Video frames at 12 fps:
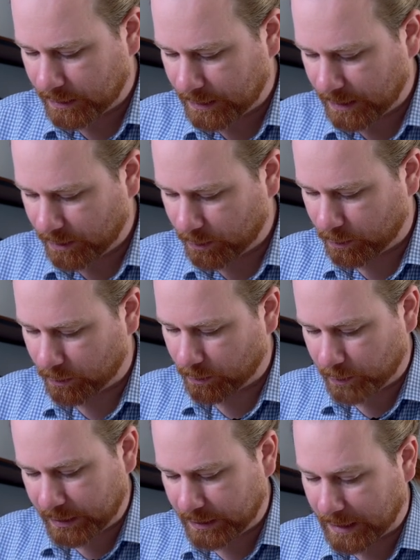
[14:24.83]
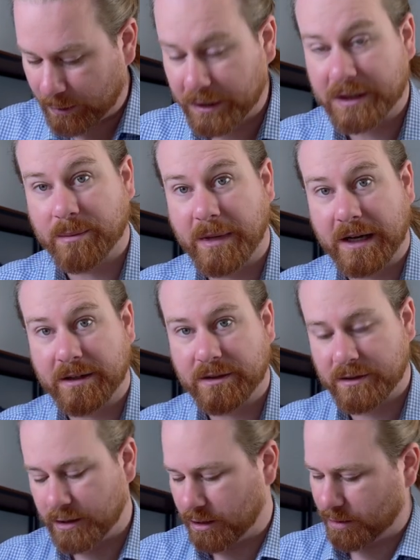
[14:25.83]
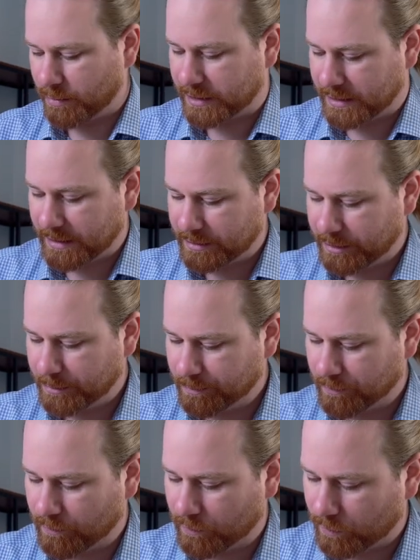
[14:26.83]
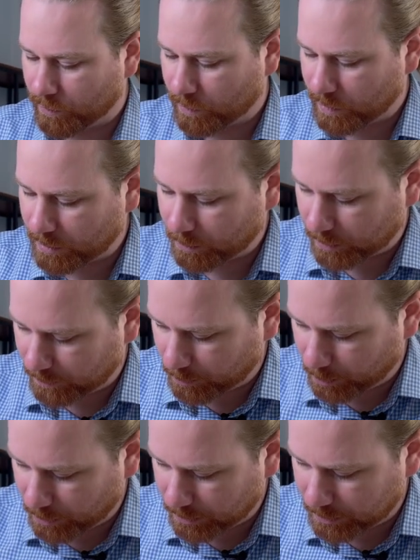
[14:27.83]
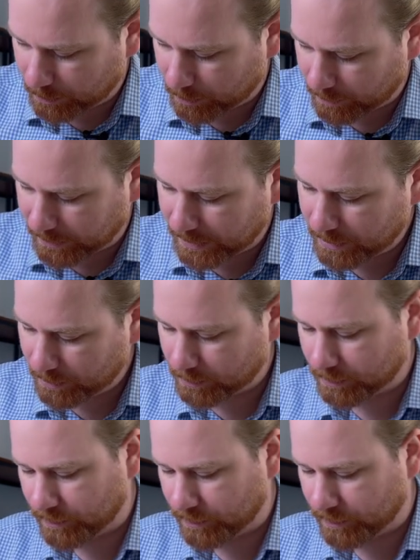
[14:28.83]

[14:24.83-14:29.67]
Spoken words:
Now we need to balance the potassium. So if we put a 2 over here.